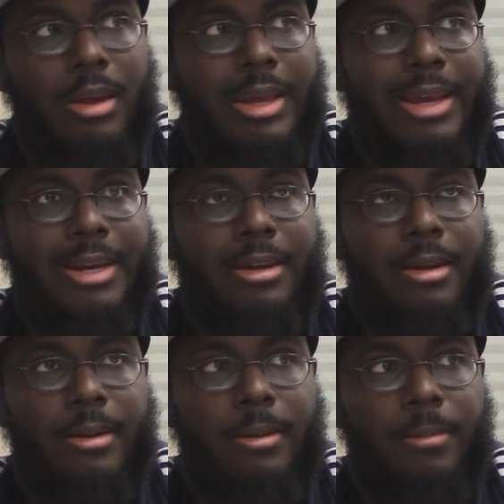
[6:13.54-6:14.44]
And,
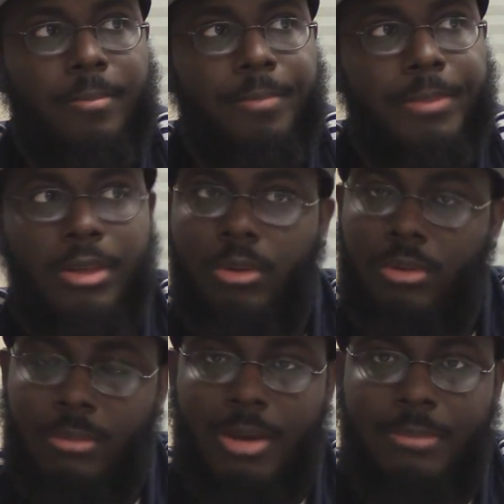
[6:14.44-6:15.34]
um, you know,
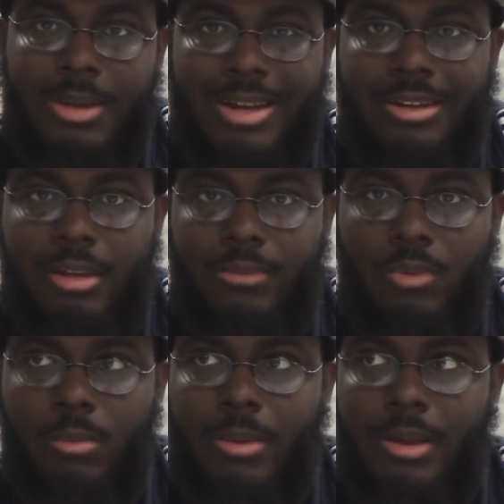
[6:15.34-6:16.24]
it might be kind of
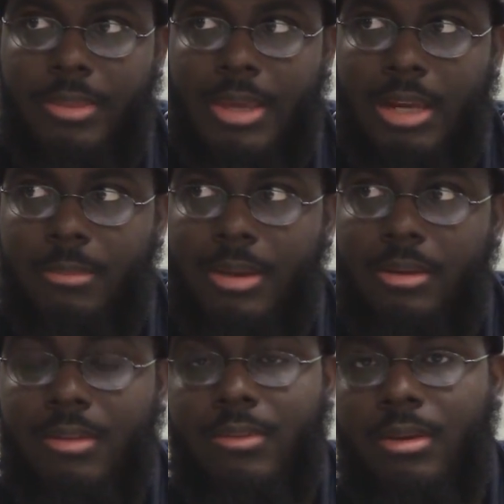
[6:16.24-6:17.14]
difficult buying the anime
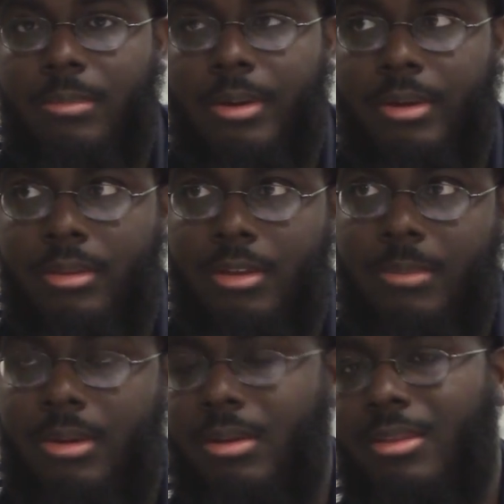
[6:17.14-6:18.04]
D V D box sets
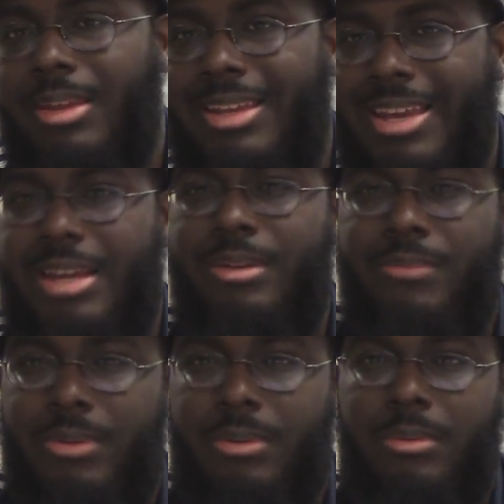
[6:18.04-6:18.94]
because of that canon
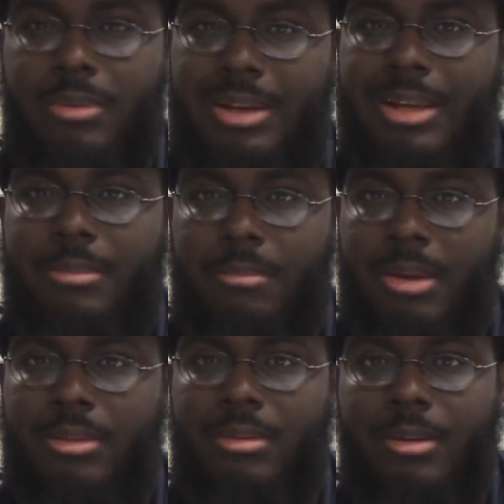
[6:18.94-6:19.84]
filler, like,
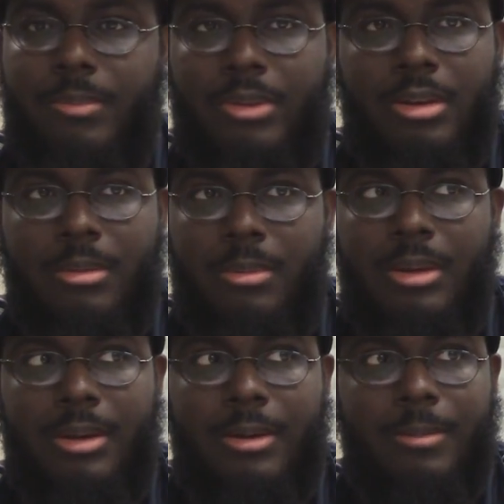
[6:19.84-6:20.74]
mix-up. It's going to
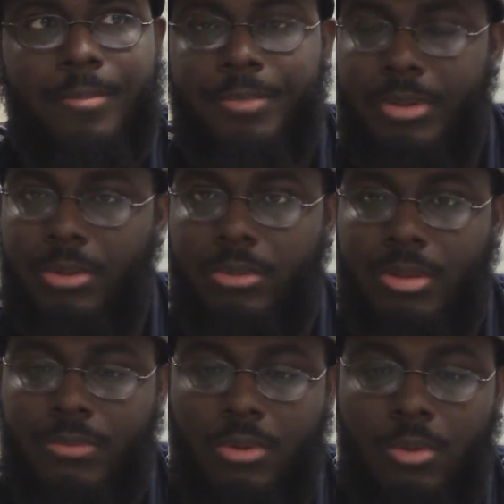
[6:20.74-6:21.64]
be, um, you know,
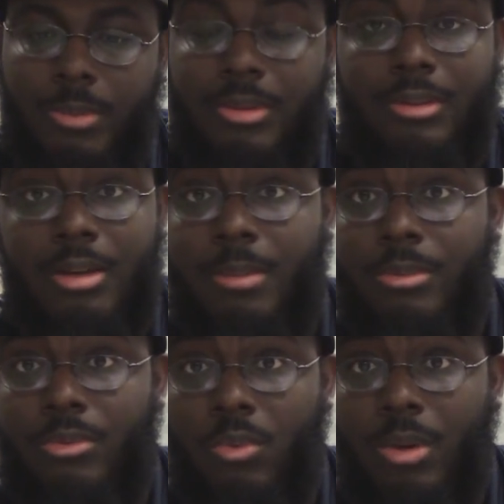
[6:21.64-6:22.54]
difficult. But the dub
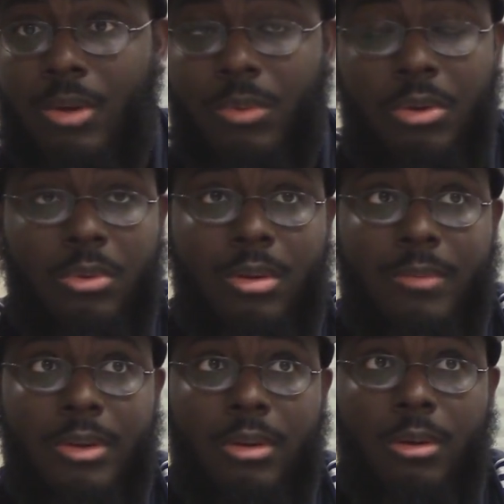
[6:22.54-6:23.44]
is great. I really do
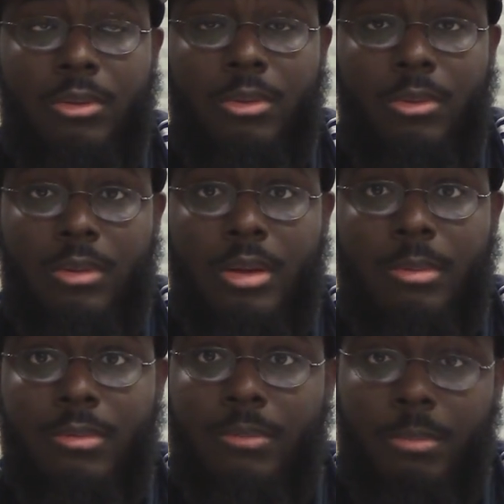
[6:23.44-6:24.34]
love the Naruto
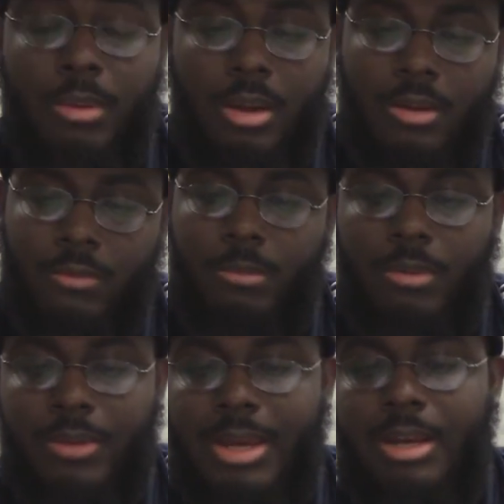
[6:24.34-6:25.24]
dubs for, for
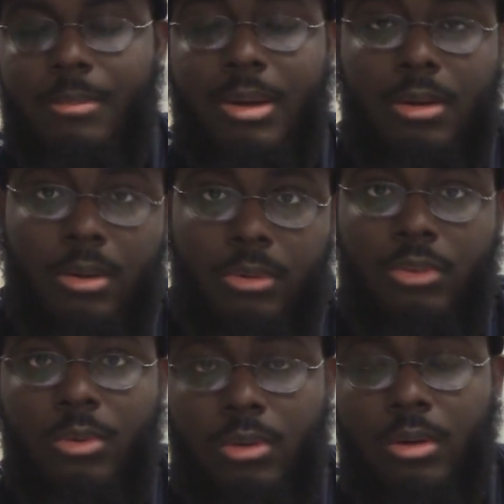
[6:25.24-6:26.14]
both anime,
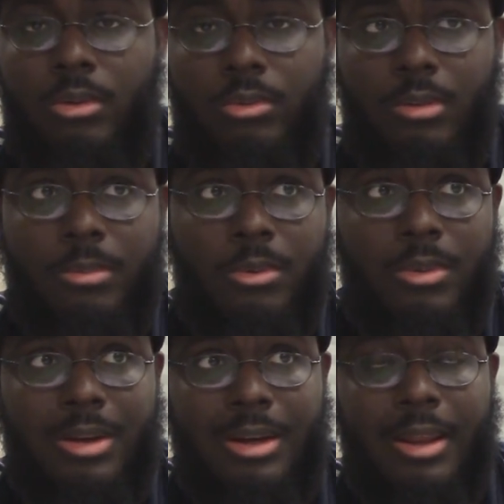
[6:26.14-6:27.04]
Naruto and Naruto
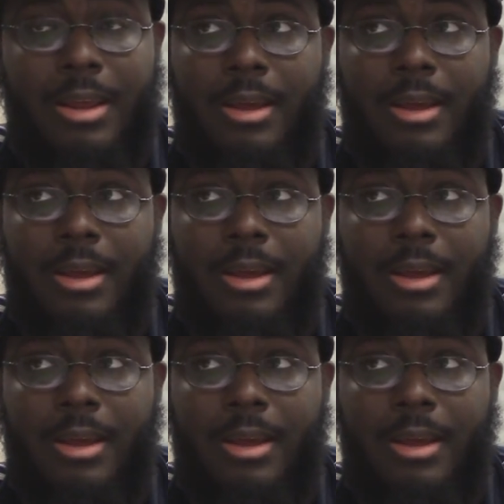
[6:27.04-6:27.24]
Shippuden.